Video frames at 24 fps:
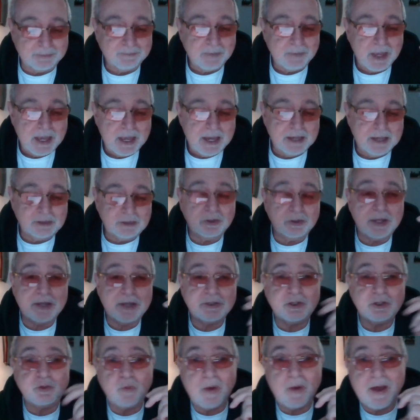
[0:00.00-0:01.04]
In
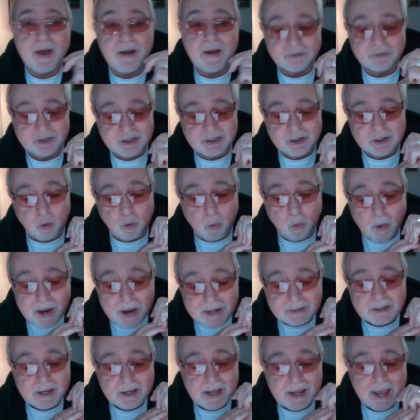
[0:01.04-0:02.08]
2012, she quit
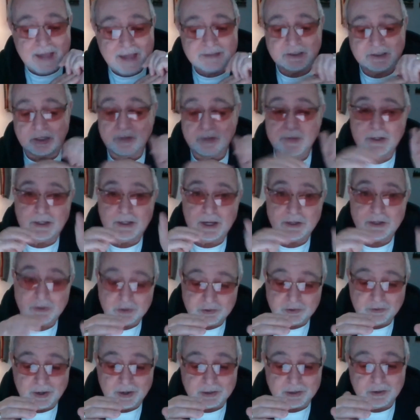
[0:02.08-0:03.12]
as a communications
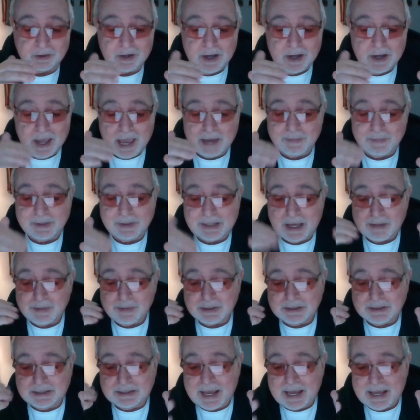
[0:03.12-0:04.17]
director and became
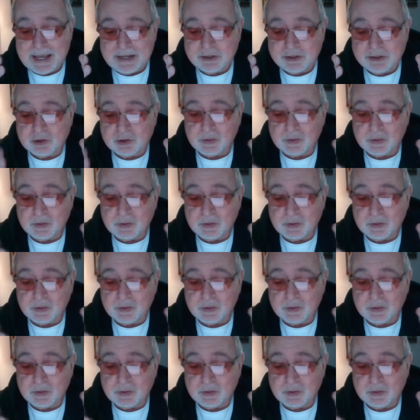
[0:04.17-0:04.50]
engaged to an